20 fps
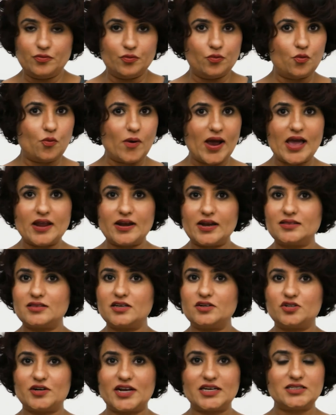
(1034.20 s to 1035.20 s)
wearing
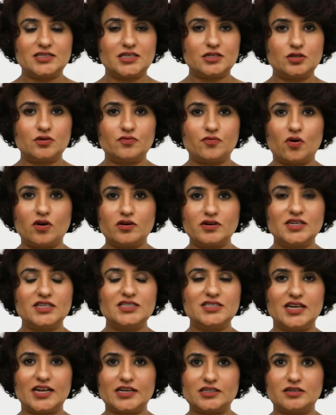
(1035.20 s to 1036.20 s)
the dress that you've already
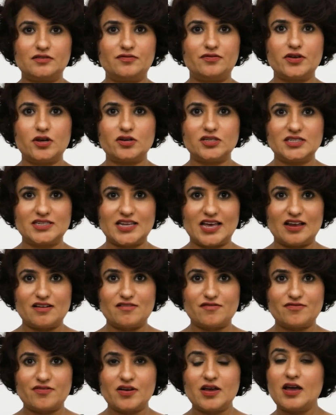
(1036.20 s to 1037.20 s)
selected for
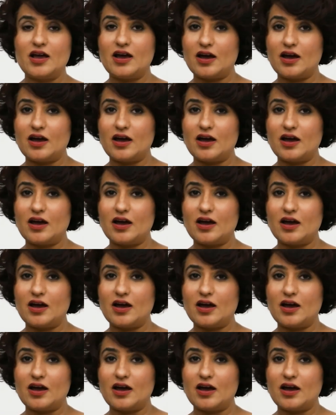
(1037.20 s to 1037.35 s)
yourself,